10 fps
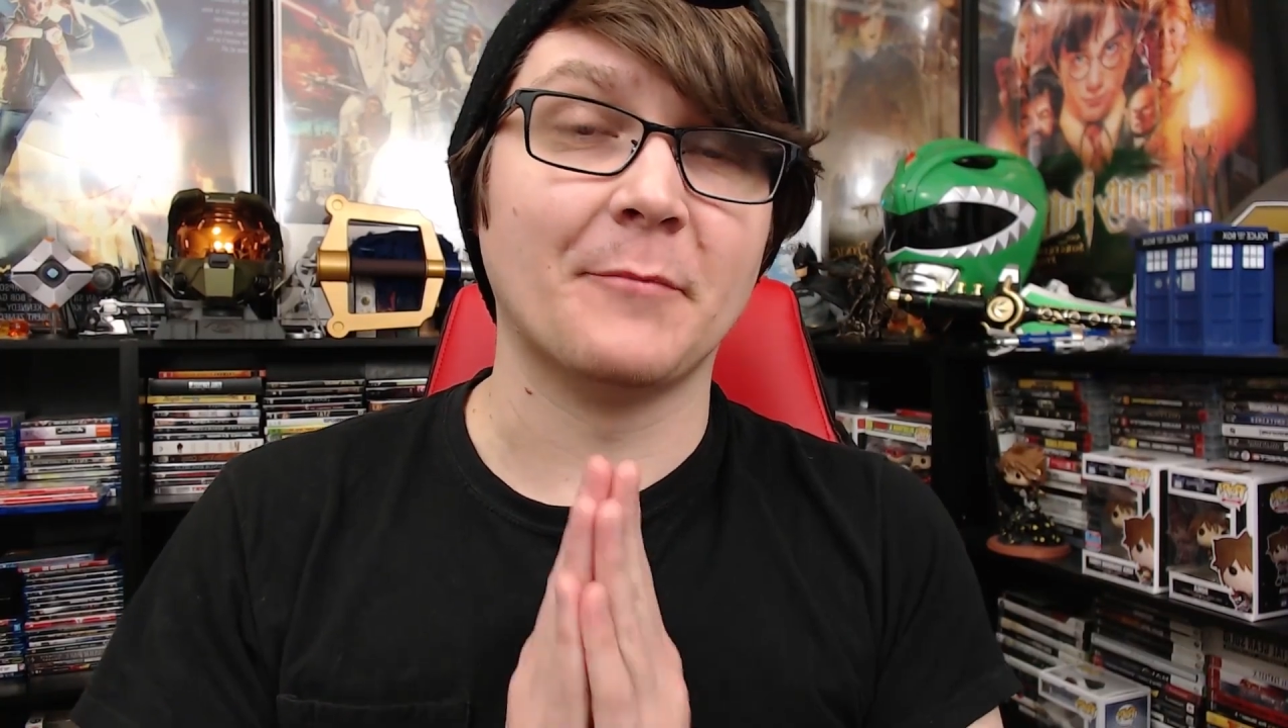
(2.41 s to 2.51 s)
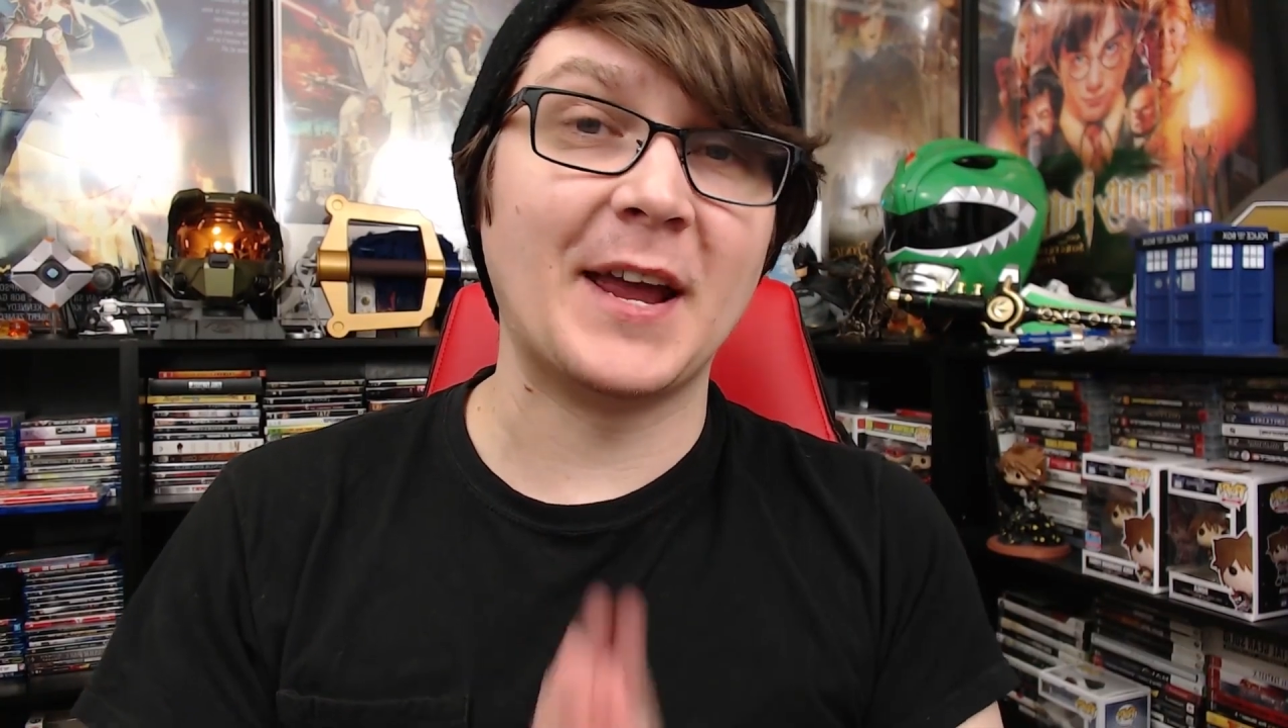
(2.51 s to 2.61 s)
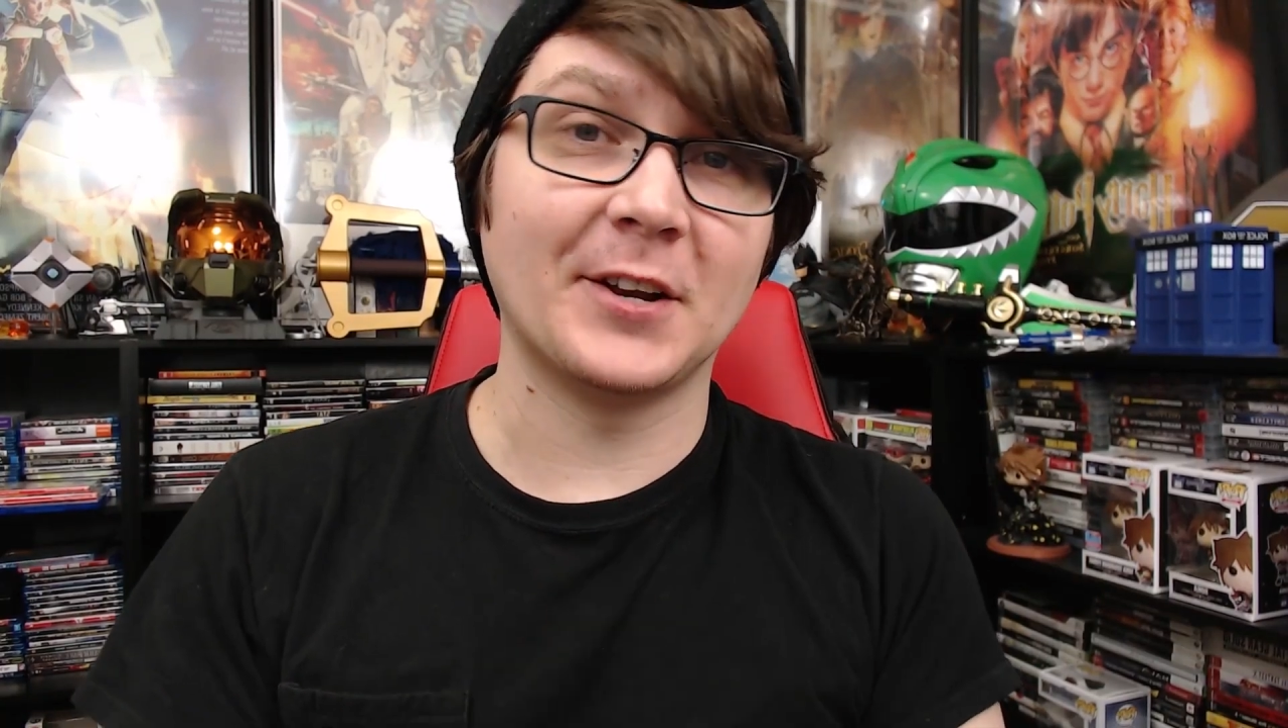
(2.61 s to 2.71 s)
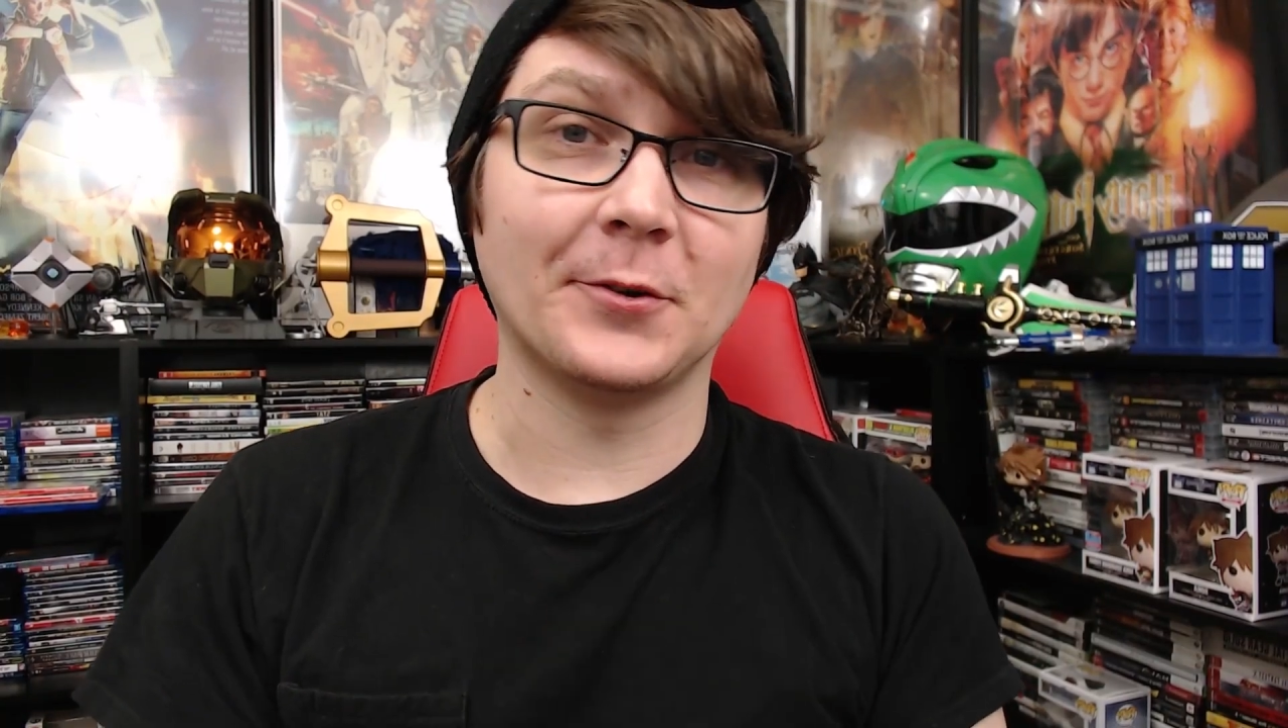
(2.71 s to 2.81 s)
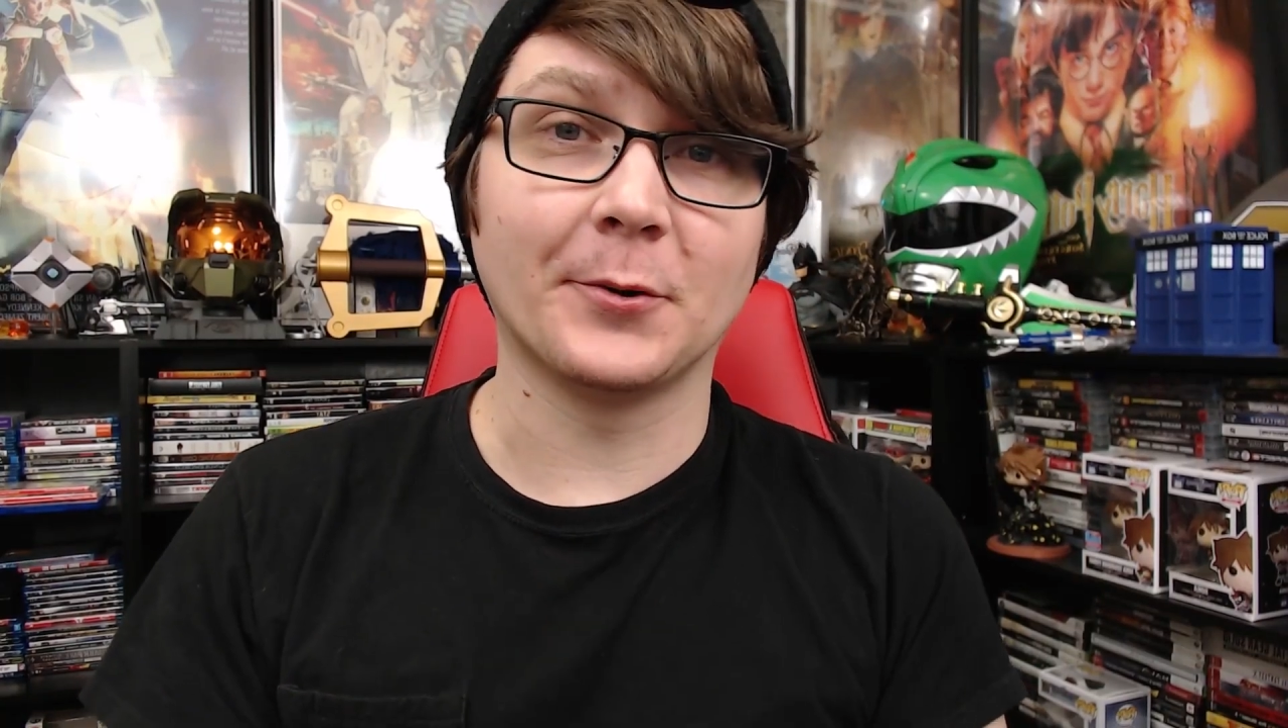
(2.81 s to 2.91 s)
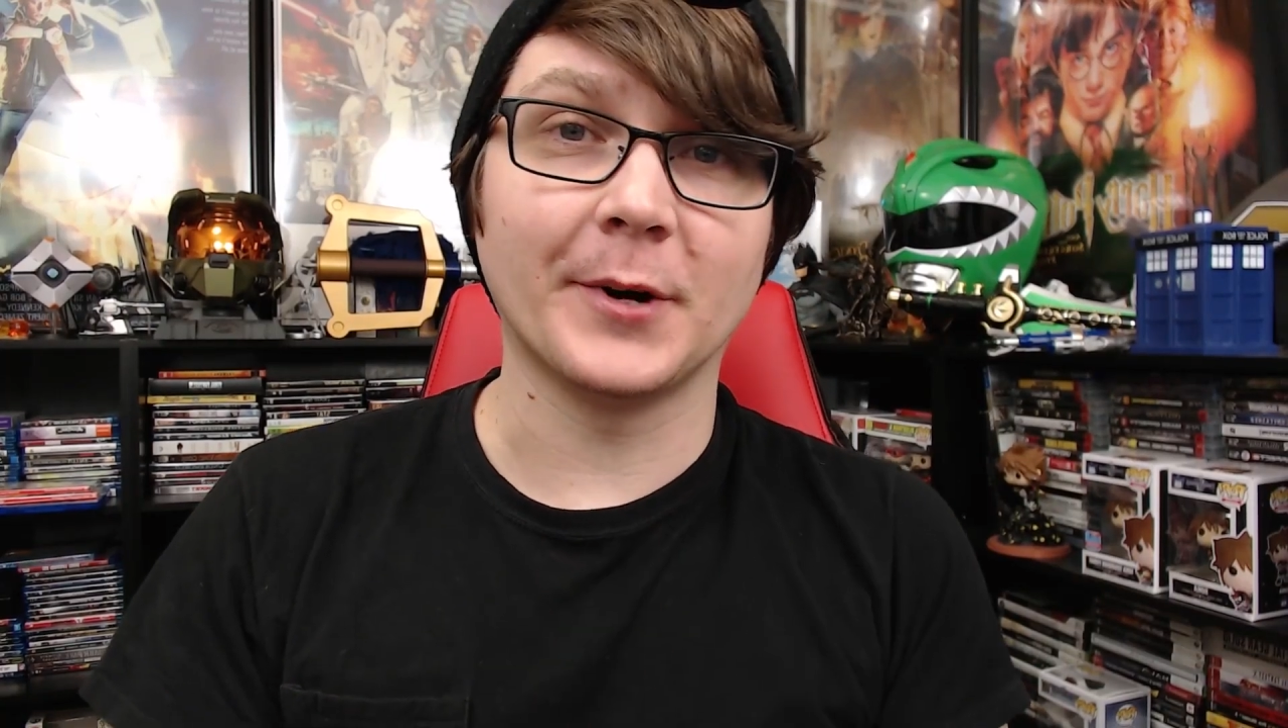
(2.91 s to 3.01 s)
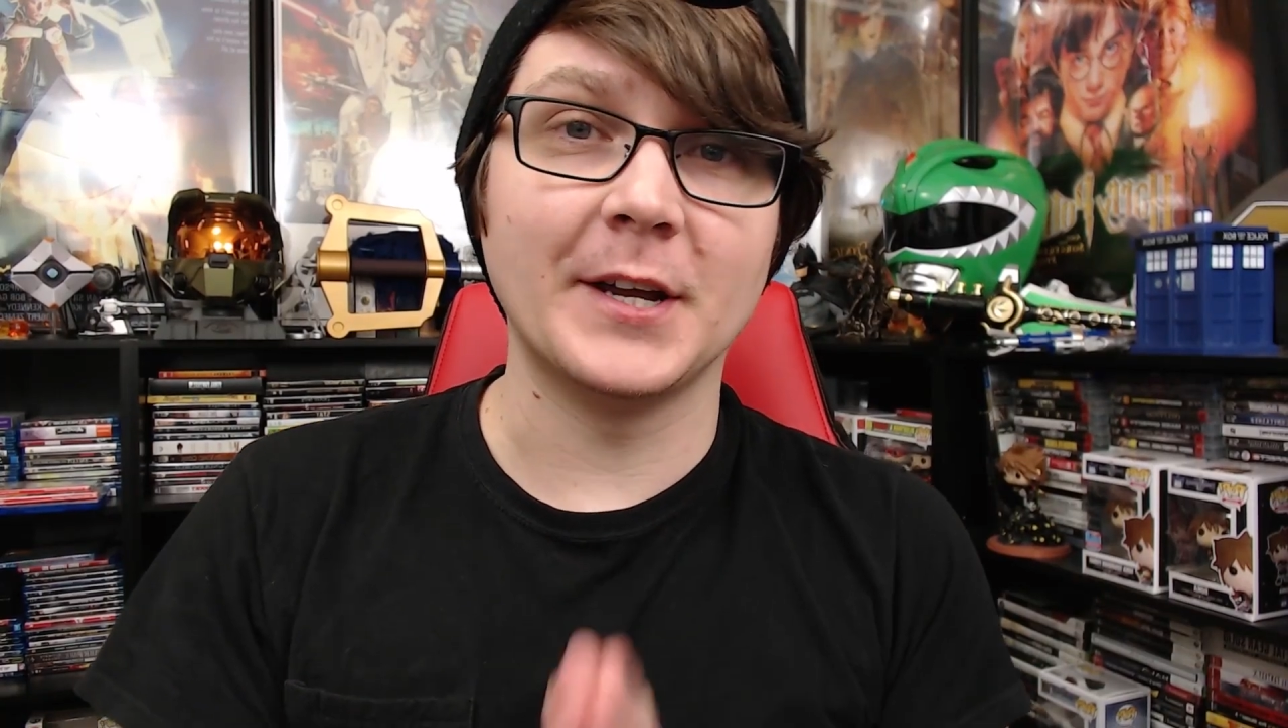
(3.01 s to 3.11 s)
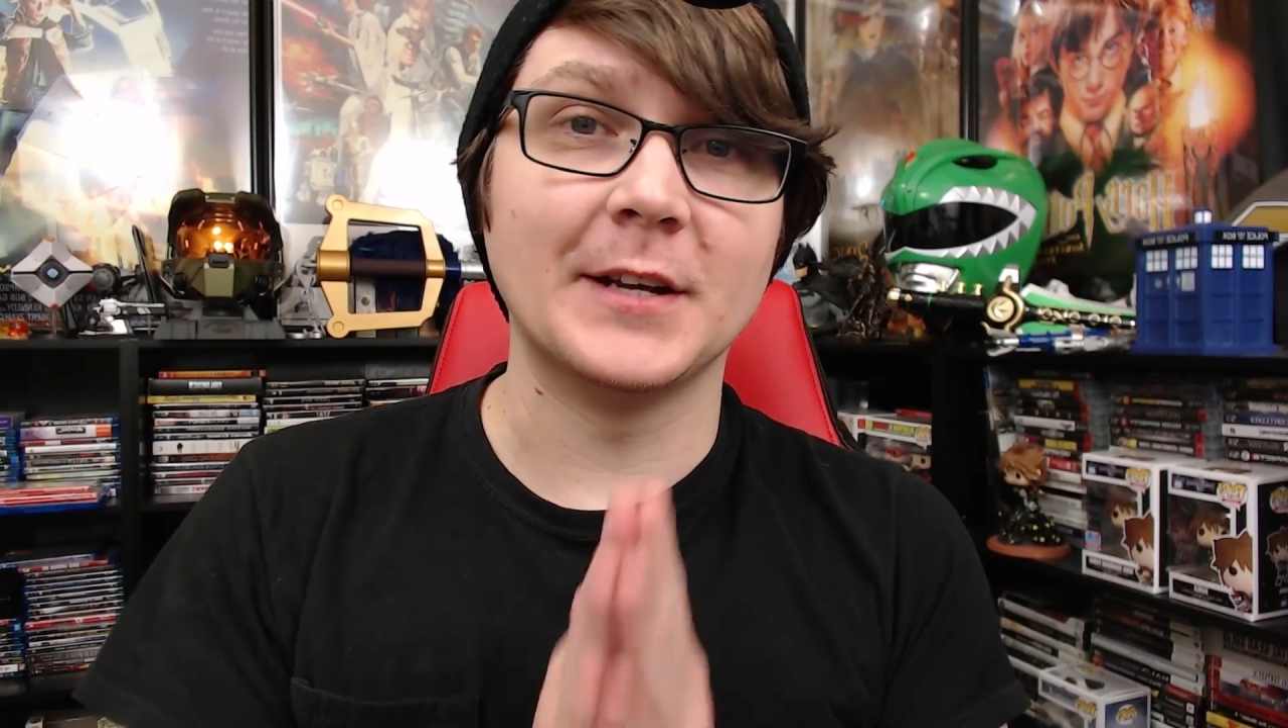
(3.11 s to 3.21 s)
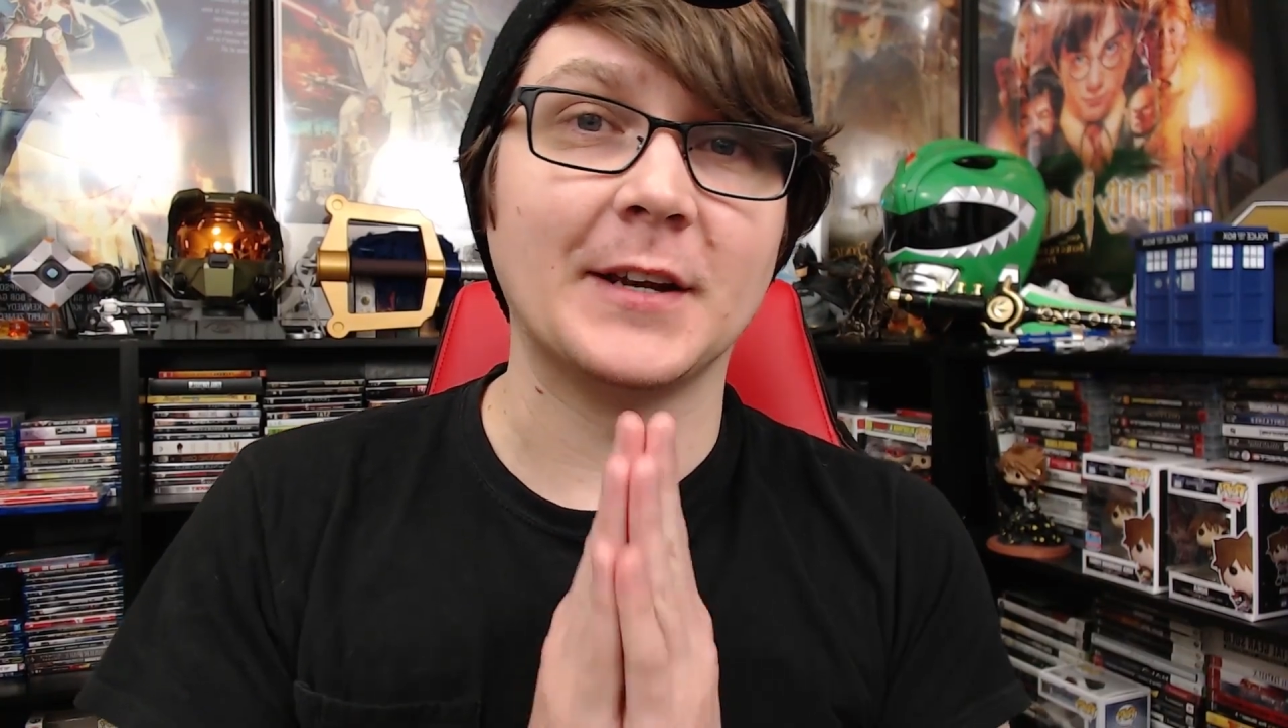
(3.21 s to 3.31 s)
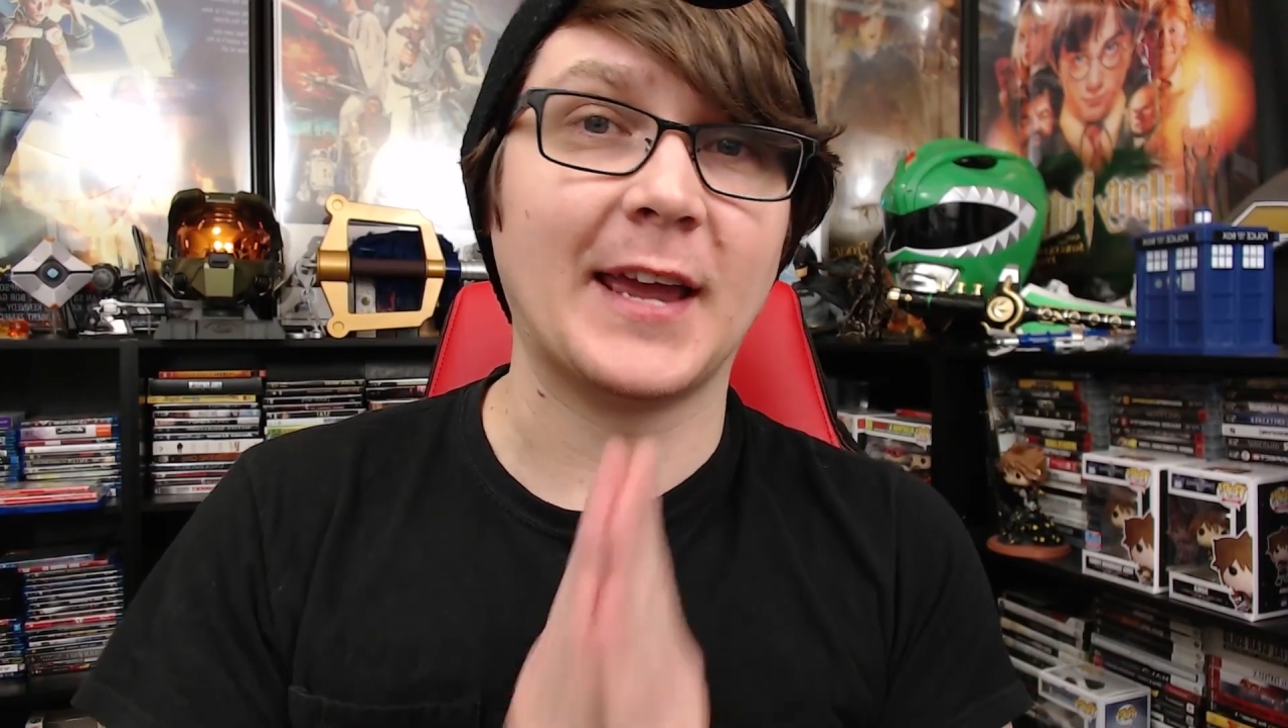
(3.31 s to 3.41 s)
Mandalorian